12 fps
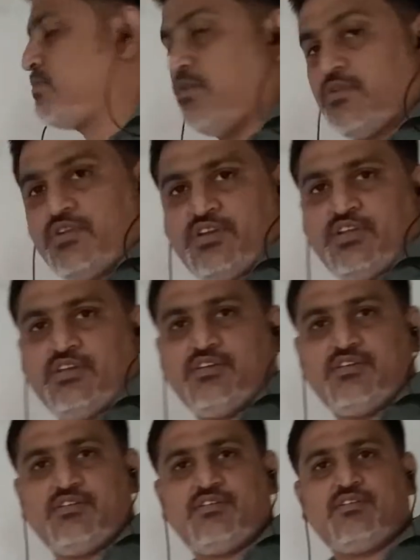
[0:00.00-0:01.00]
quantity.
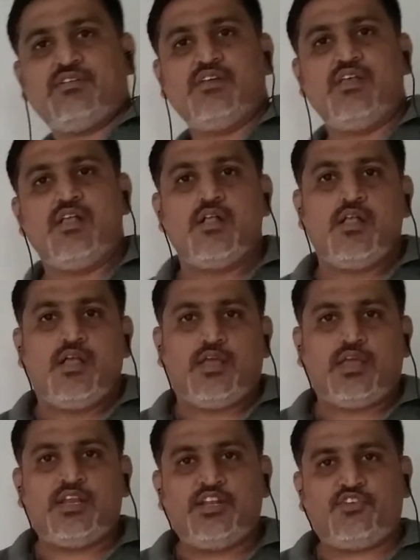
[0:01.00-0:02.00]

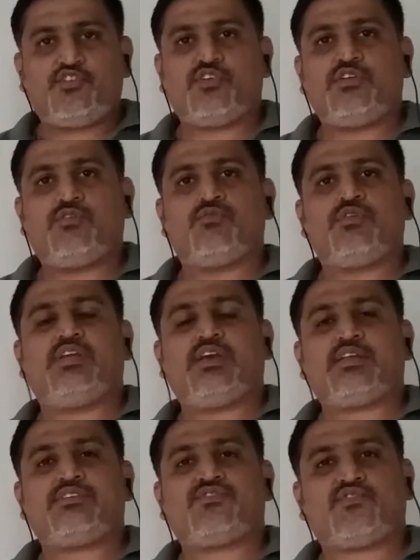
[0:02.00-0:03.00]
Initially,
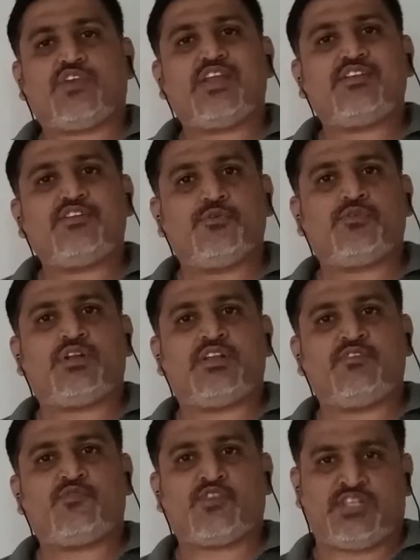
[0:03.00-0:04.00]
only I state you the
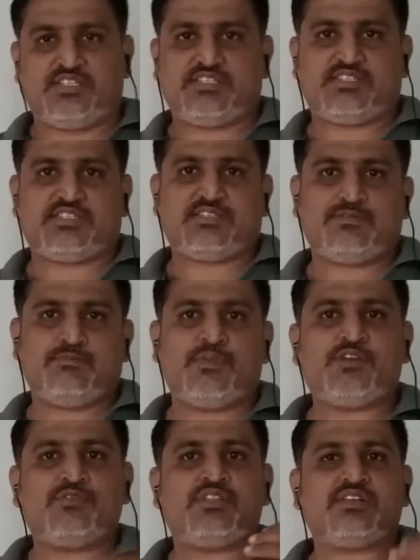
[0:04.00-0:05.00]
difference
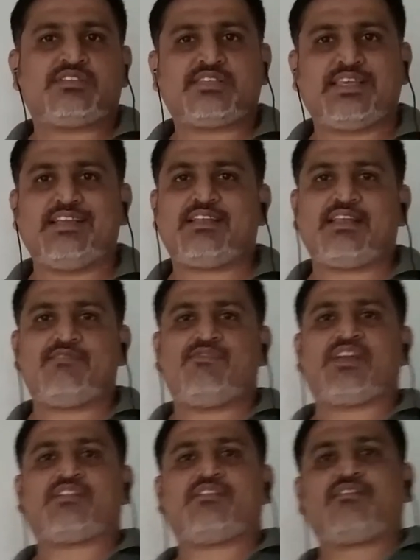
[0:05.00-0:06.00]
between the scalar and
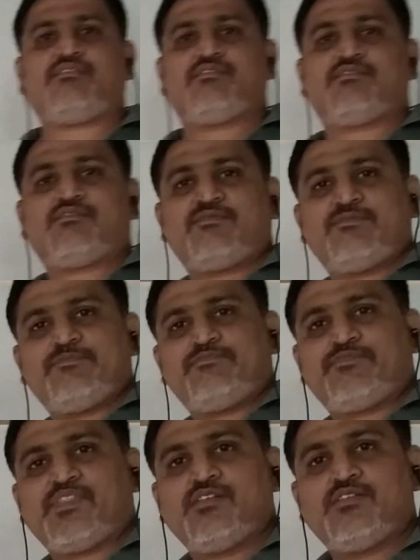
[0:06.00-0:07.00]
vector.
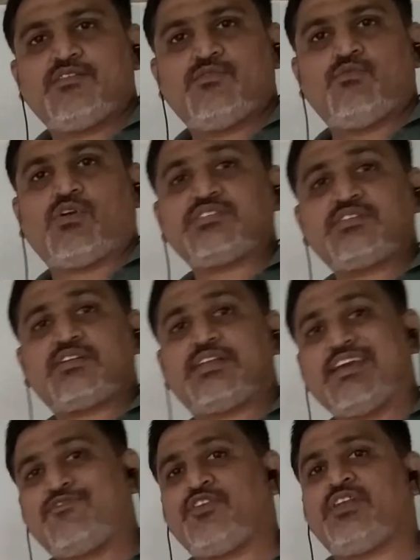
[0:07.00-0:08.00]
What is the
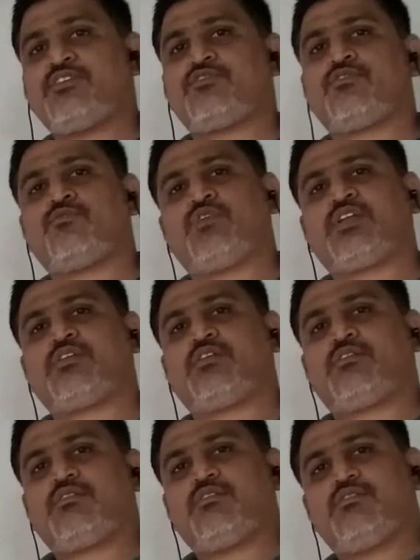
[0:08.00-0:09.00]
definition of
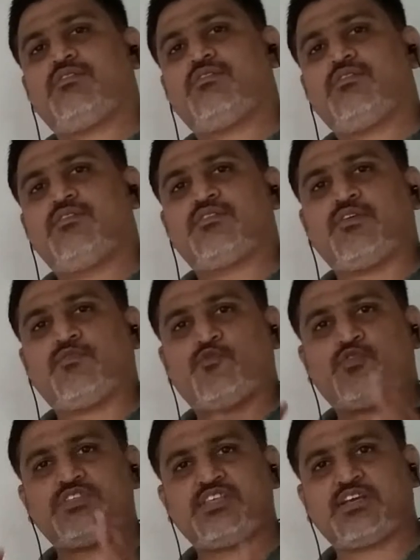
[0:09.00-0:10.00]
vector? The
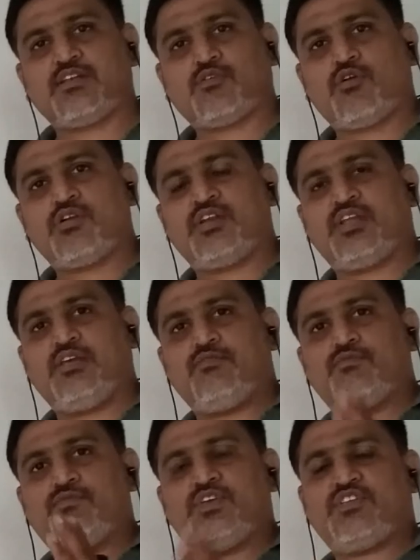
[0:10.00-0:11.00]
physical
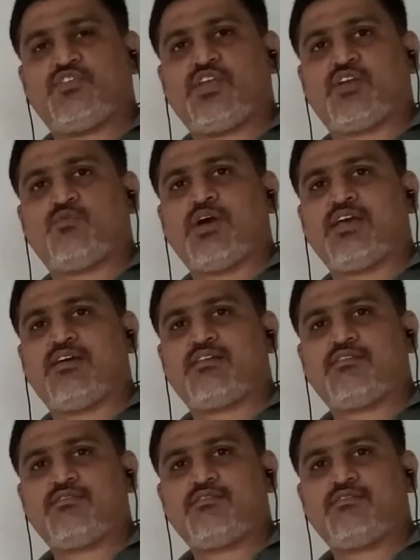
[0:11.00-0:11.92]
quantity which require